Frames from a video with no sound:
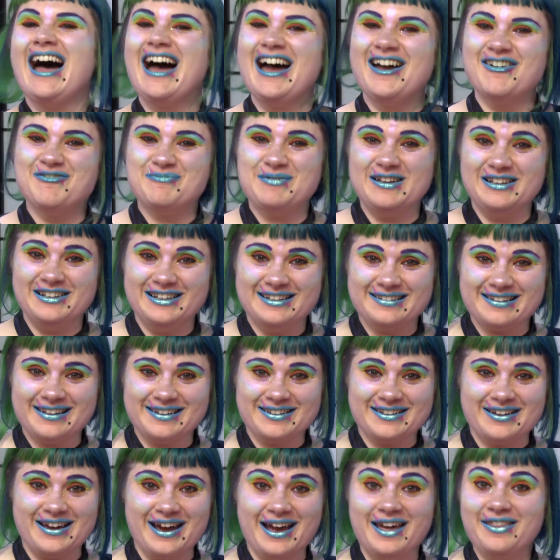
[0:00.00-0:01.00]
I've been
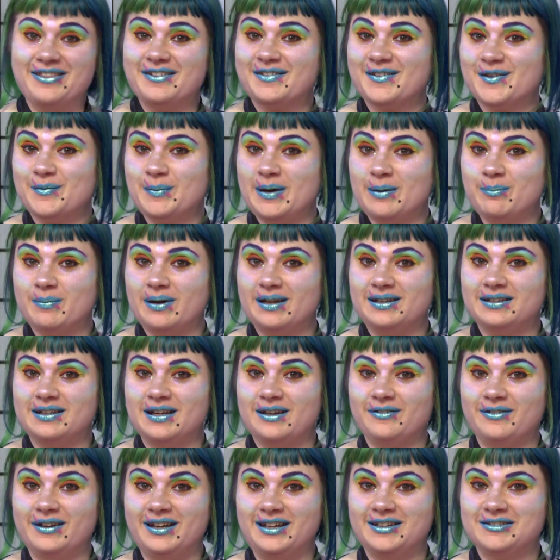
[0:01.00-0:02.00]
Lisa-Skye, and this has been Ben
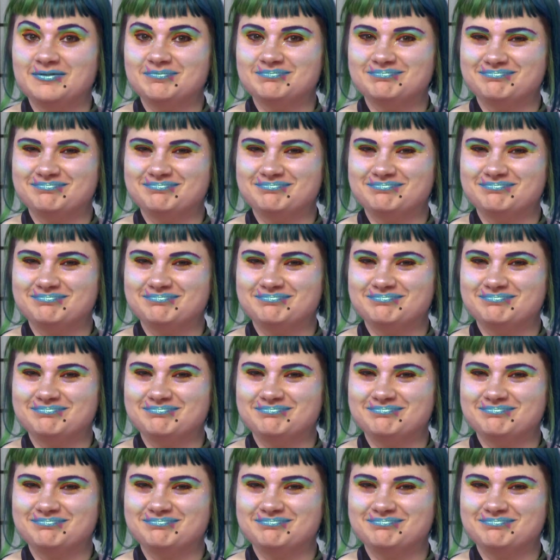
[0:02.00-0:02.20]
TV.